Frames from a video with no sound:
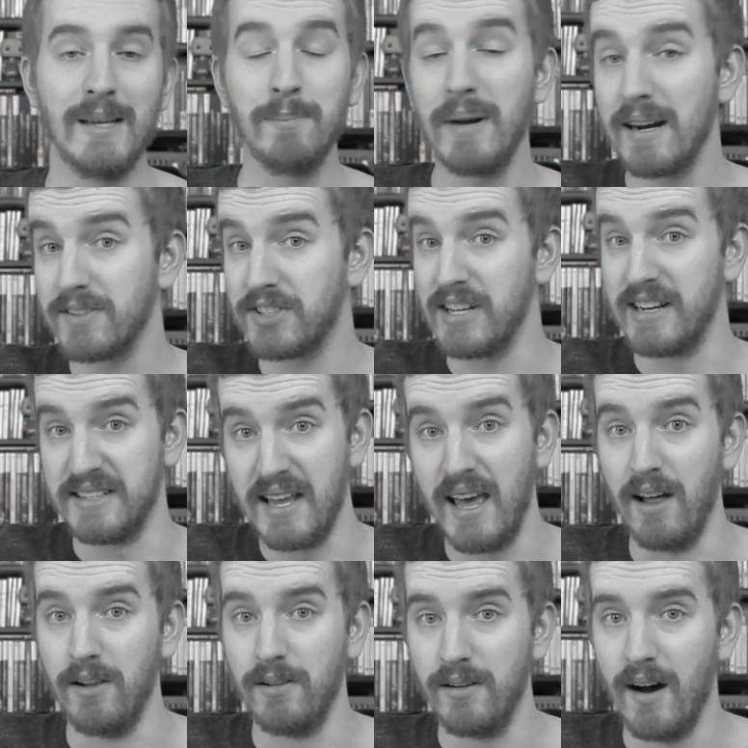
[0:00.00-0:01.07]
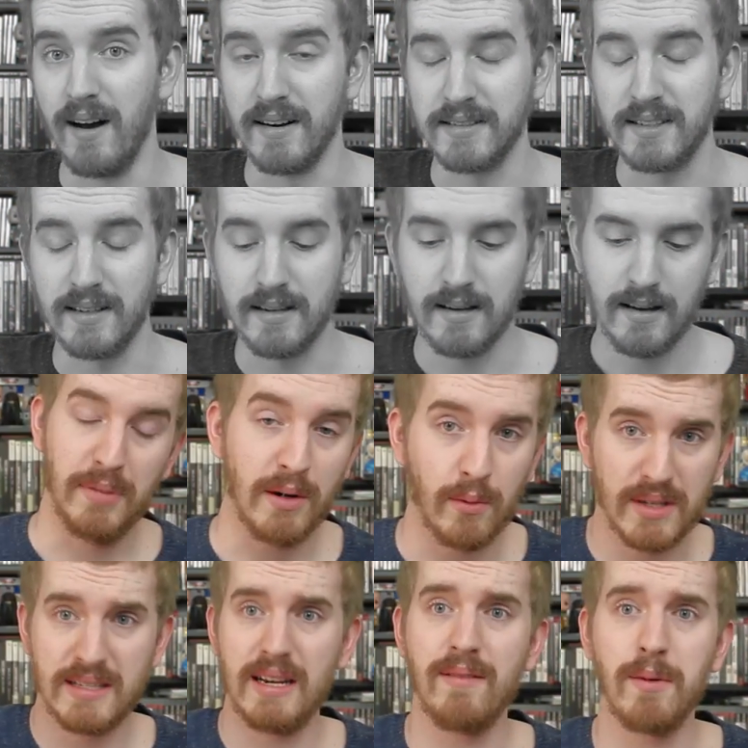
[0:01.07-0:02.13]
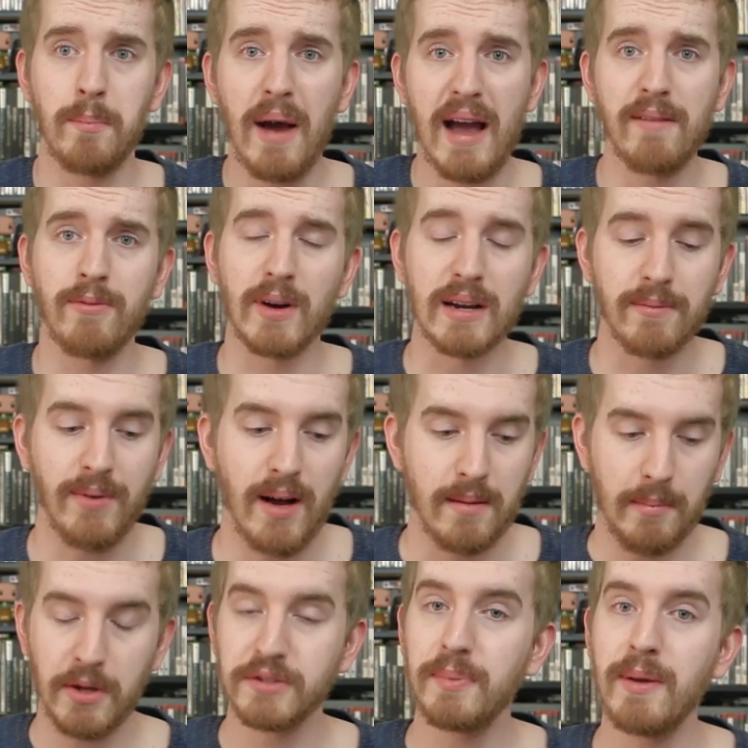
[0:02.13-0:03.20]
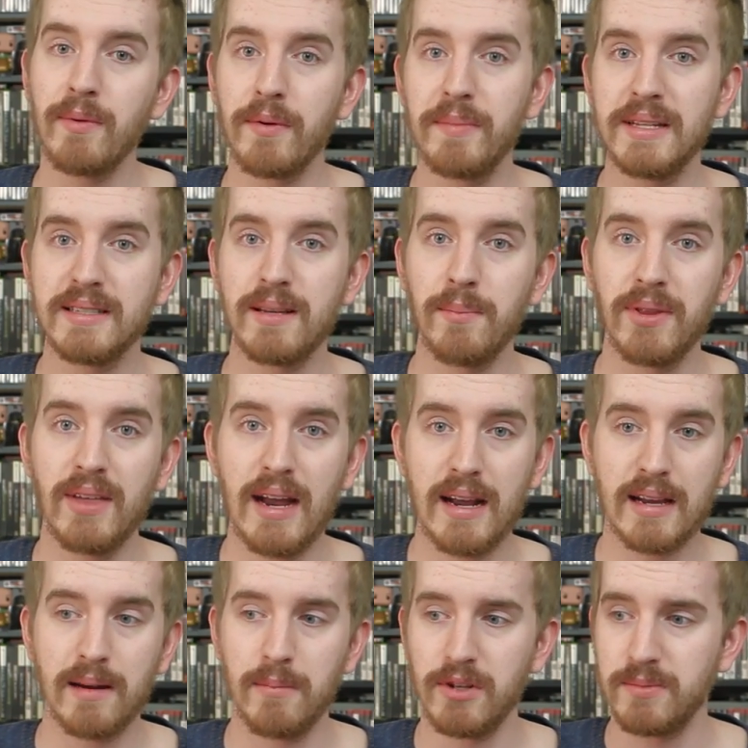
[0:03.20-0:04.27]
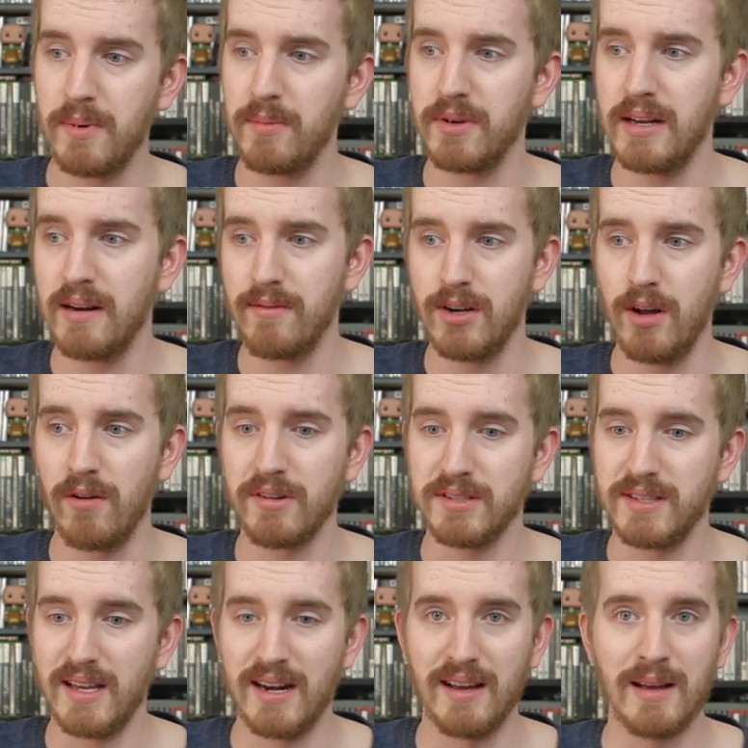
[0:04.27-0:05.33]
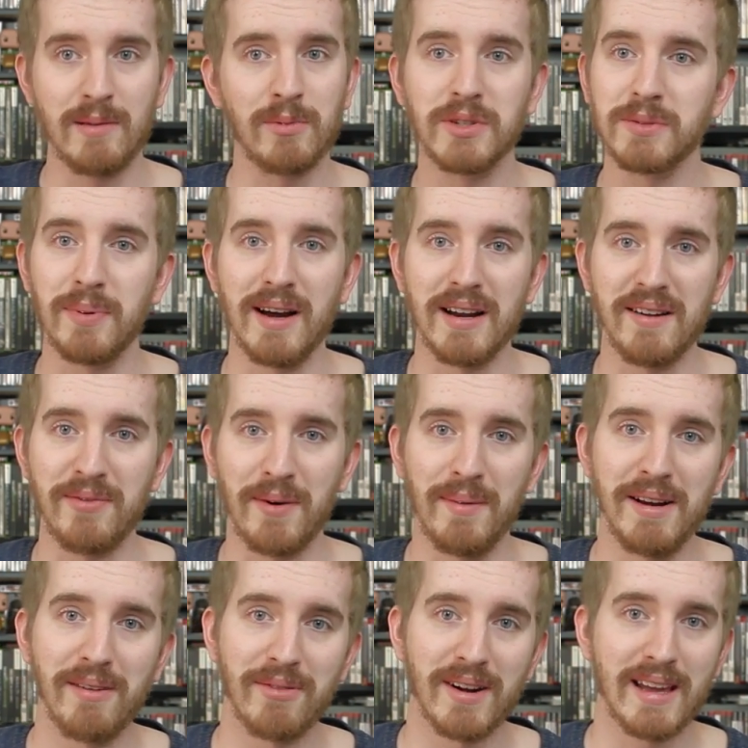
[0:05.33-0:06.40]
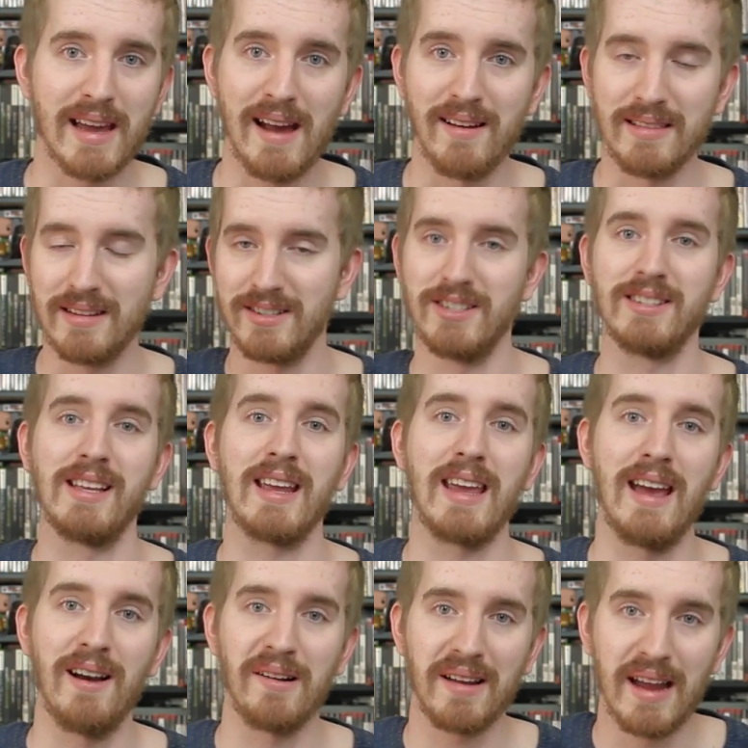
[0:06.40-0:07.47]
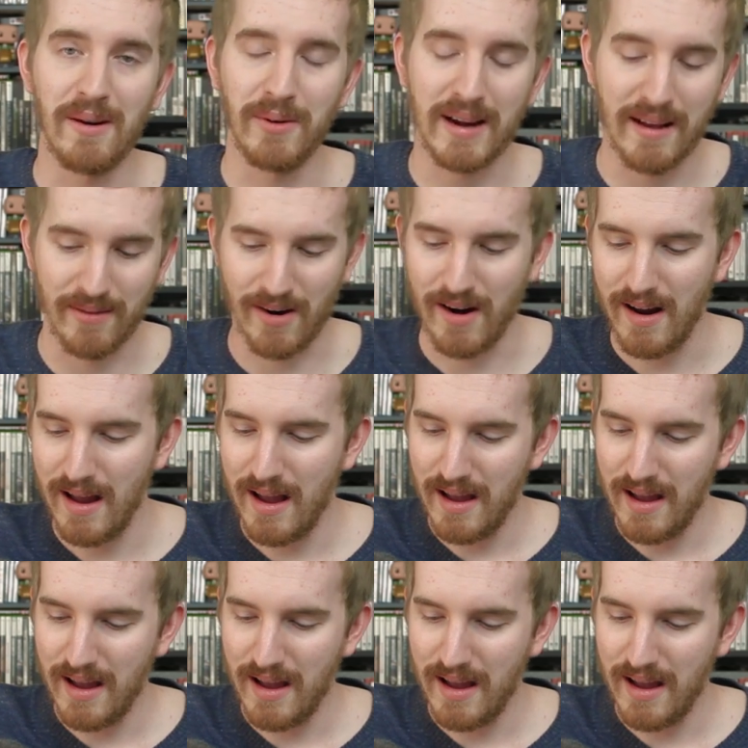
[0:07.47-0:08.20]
Embarrassing as hell, honestly. But it wasn't even my freaking fault. Most people have been sympathetic and most people didn't even notice that I responded from a different account and they're just like, yeah, okay, whatever.